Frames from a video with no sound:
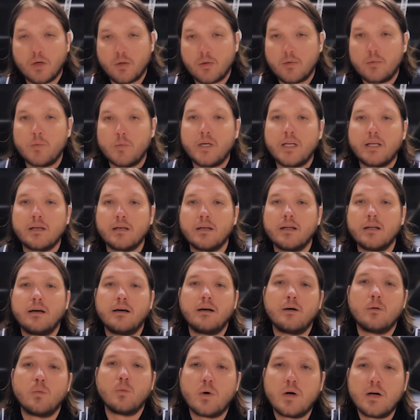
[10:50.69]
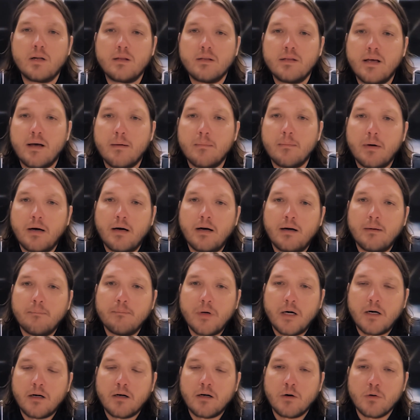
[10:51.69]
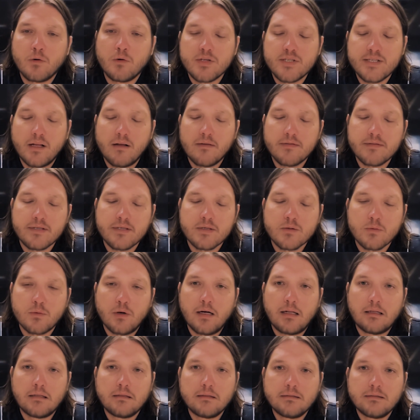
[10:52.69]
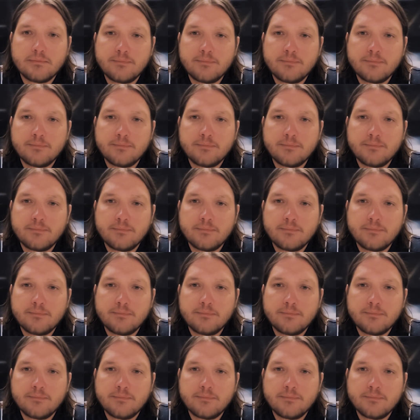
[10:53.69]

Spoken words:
We can wear them ourselves as well.